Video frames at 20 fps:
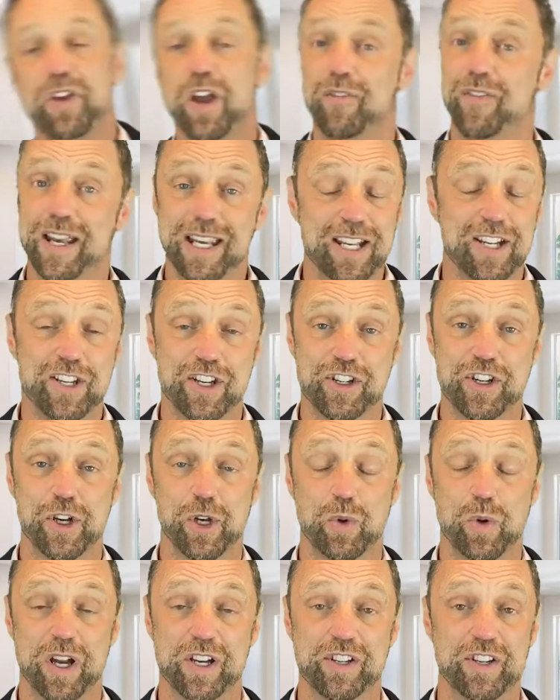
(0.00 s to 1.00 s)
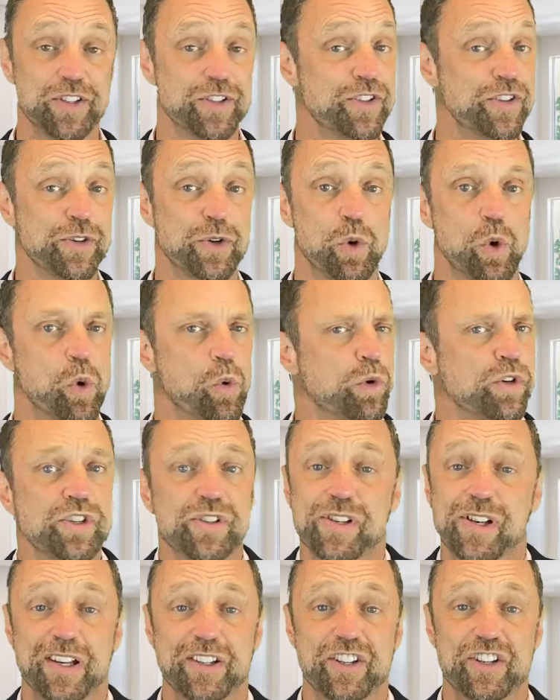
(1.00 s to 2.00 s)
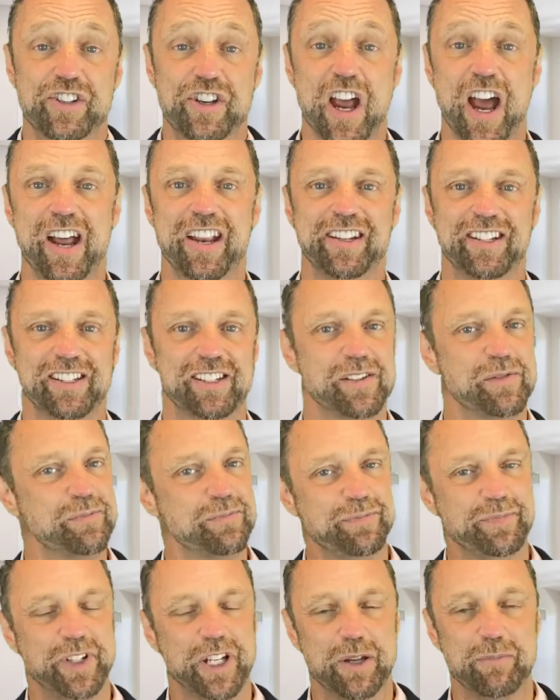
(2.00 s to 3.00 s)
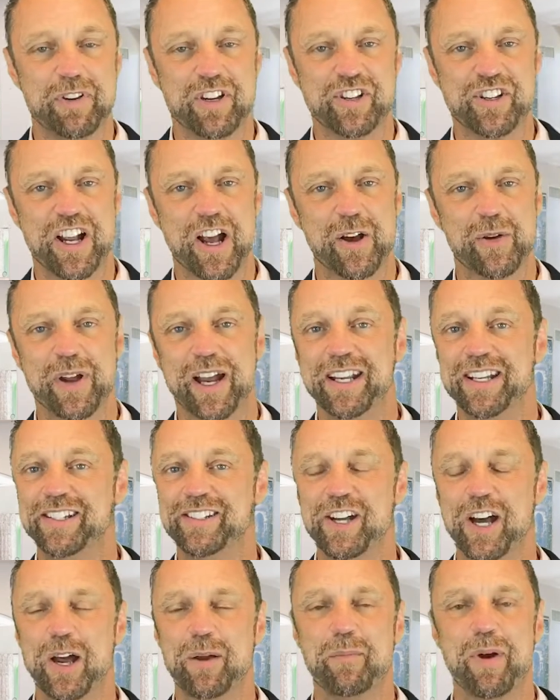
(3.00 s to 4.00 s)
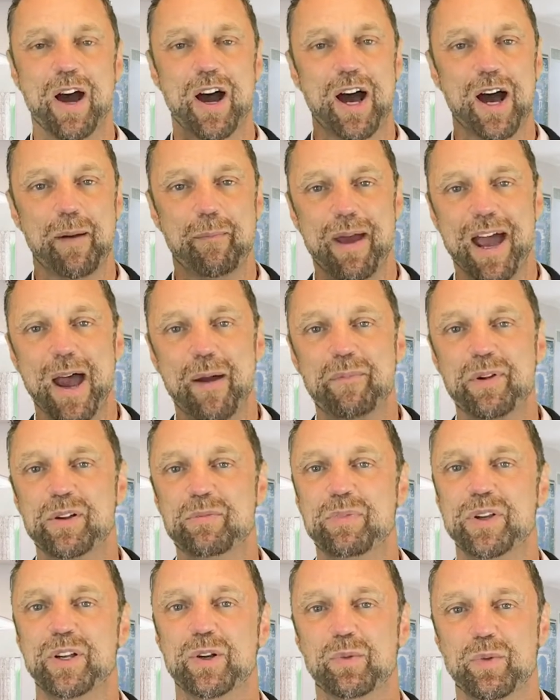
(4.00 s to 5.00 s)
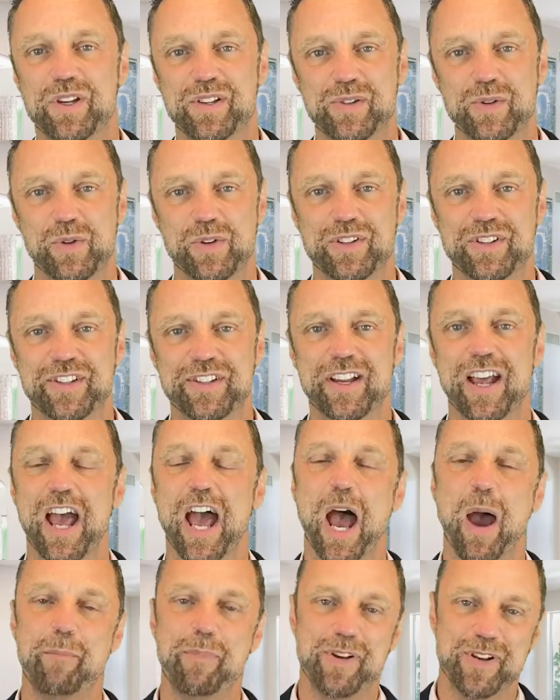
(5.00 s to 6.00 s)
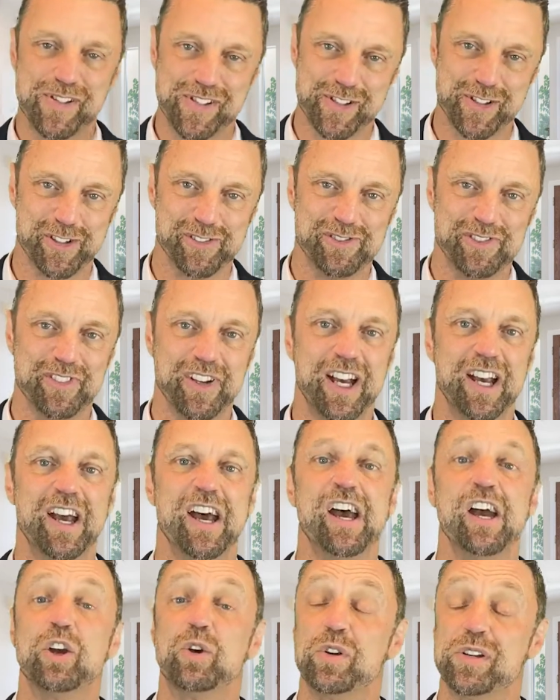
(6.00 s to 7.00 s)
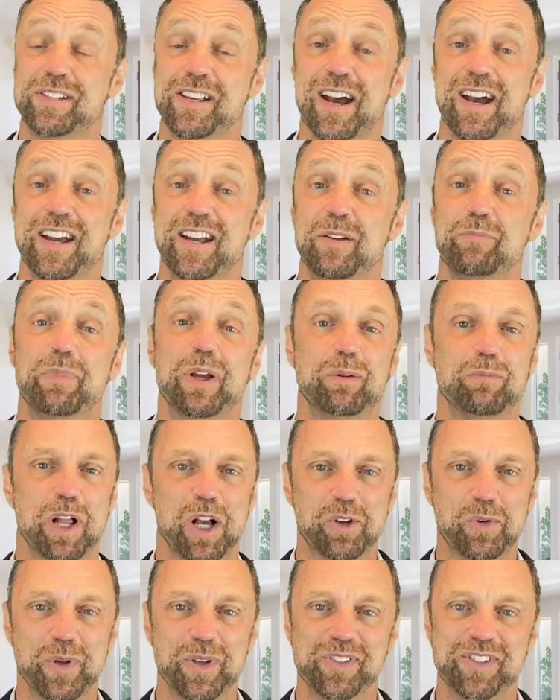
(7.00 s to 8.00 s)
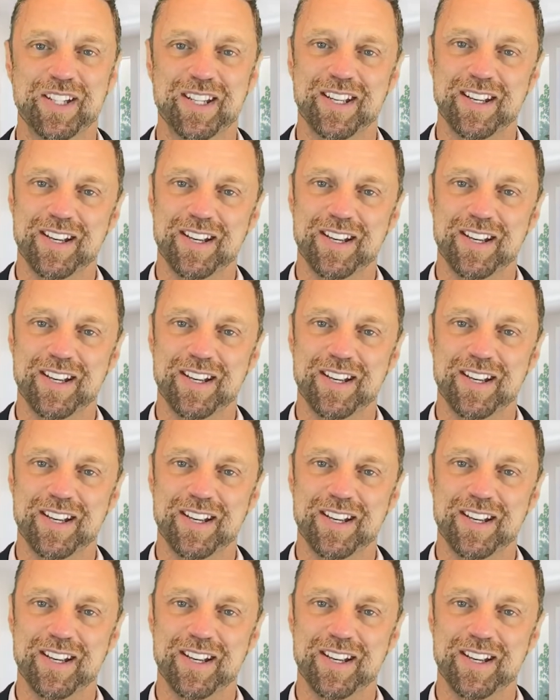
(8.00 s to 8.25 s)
have any additional questions or would just like to chat, give me a shout anytime. I'm happy to be your resource, happy to serve. Chris Hyatt, Big Block Realty,